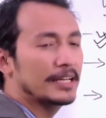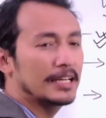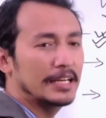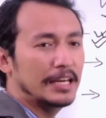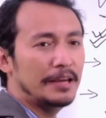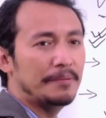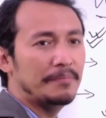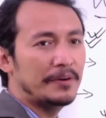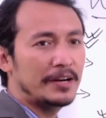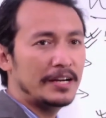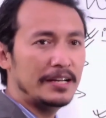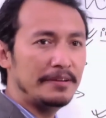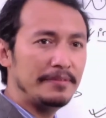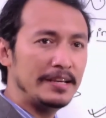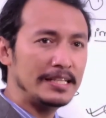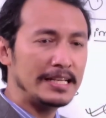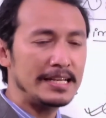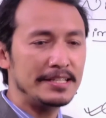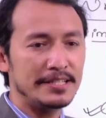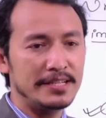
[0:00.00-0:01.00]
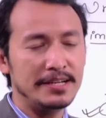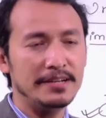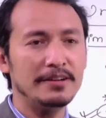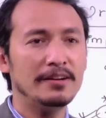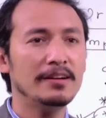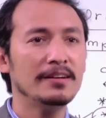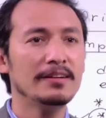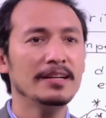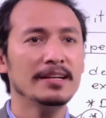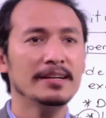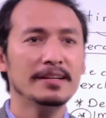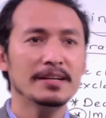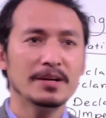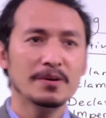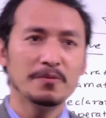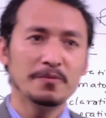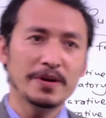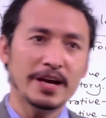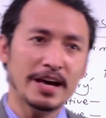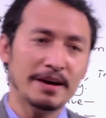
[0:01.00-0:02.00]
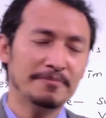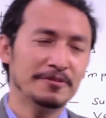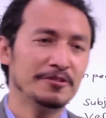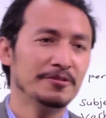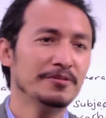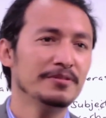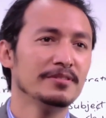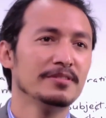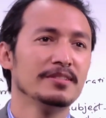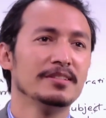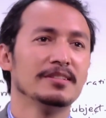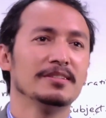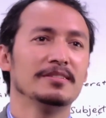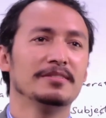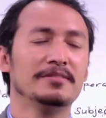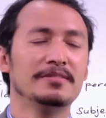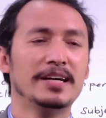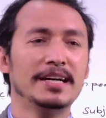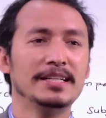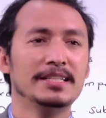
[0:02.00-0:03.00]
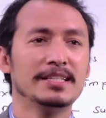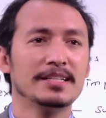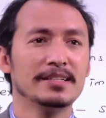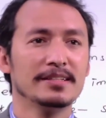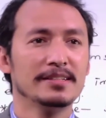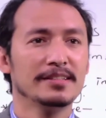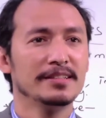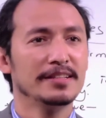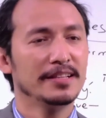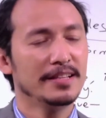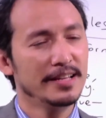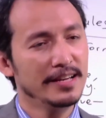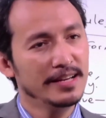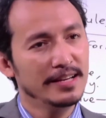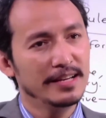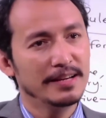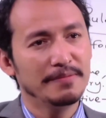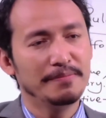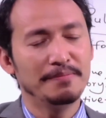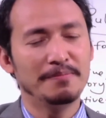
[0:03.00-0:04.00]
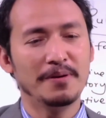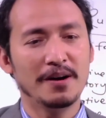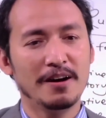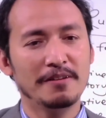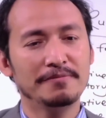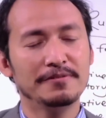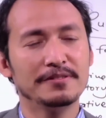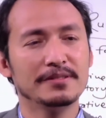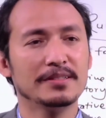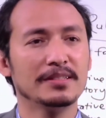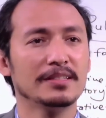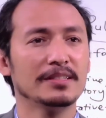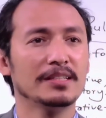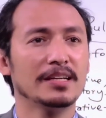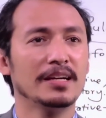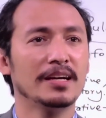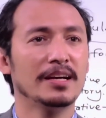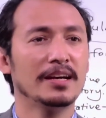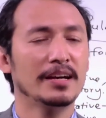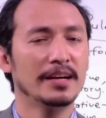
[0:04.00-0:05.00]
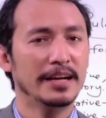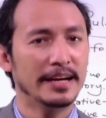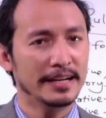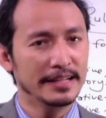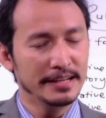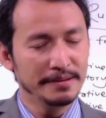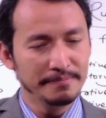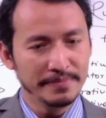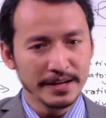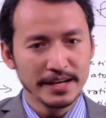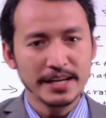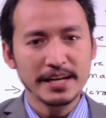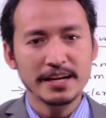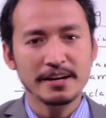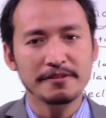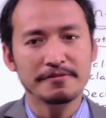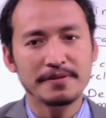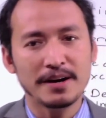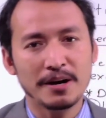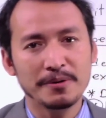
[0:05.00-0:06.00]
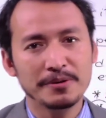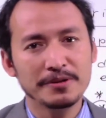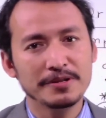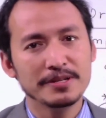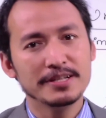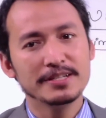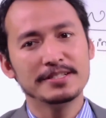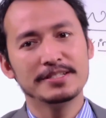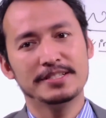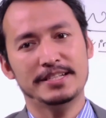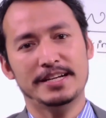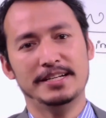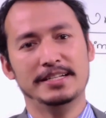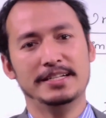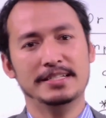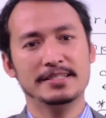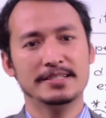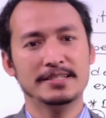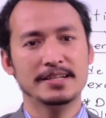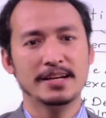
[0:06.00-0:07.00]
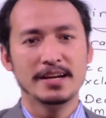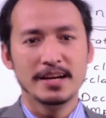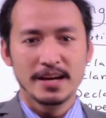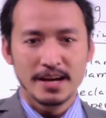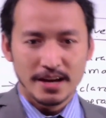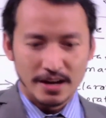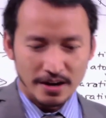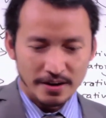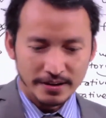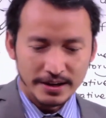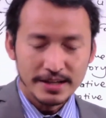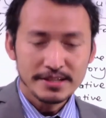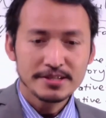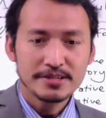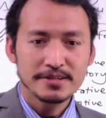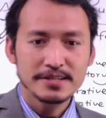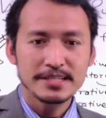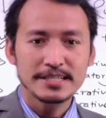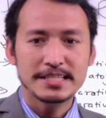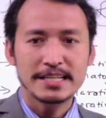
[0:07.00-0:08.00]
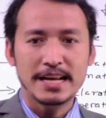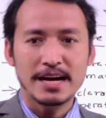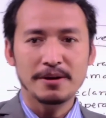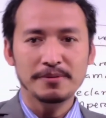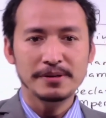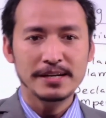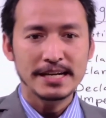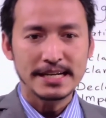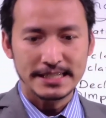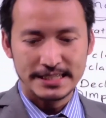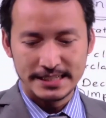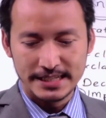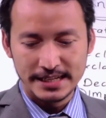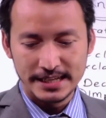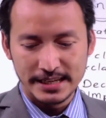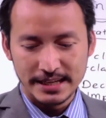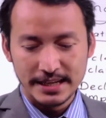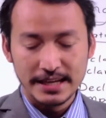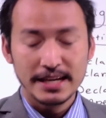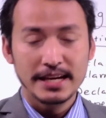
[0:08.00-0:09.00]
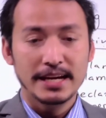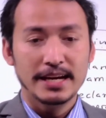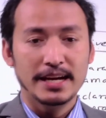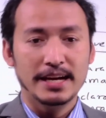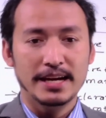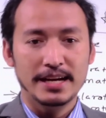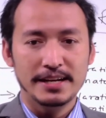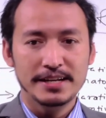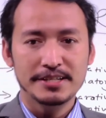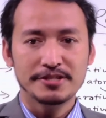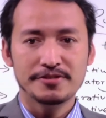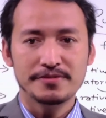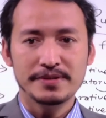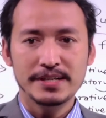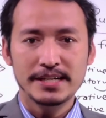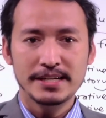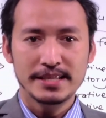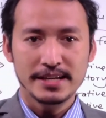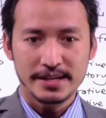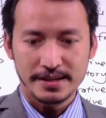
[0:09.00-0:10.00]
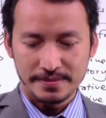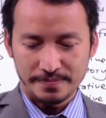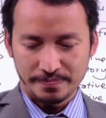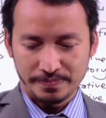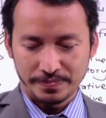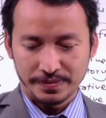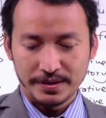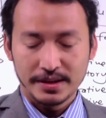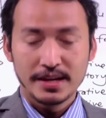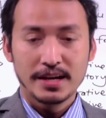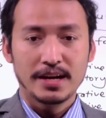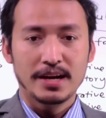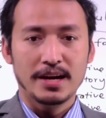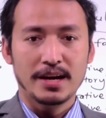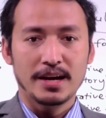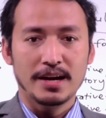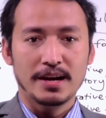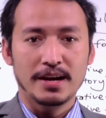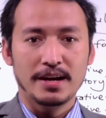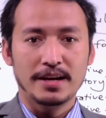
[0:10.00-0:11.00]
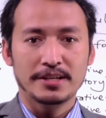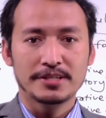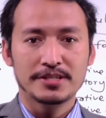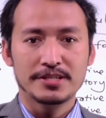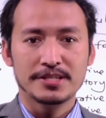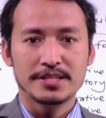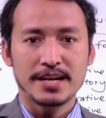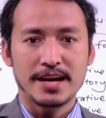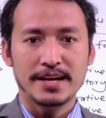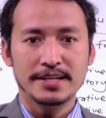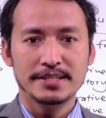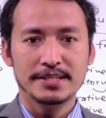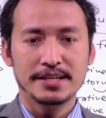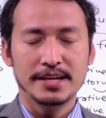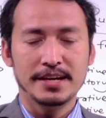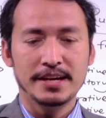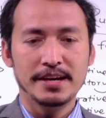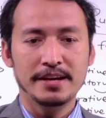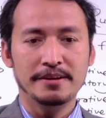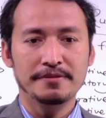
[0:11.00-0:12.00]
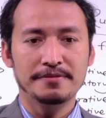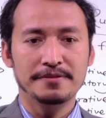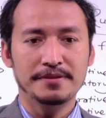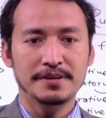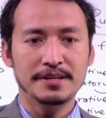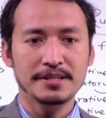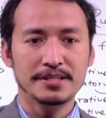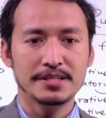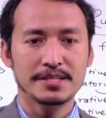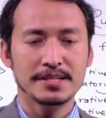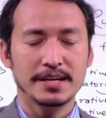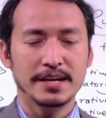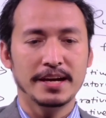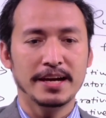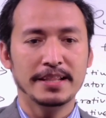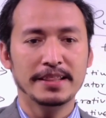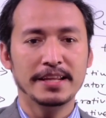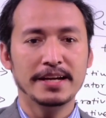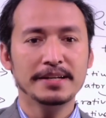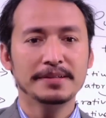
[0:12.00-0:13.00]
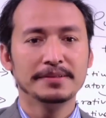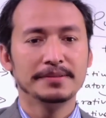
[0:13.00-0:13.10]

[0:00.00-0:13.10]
imperative, as I said earlier, we have to write the verb at the beginning of our sentence. Okay, students, now let's read the exercise here first, and then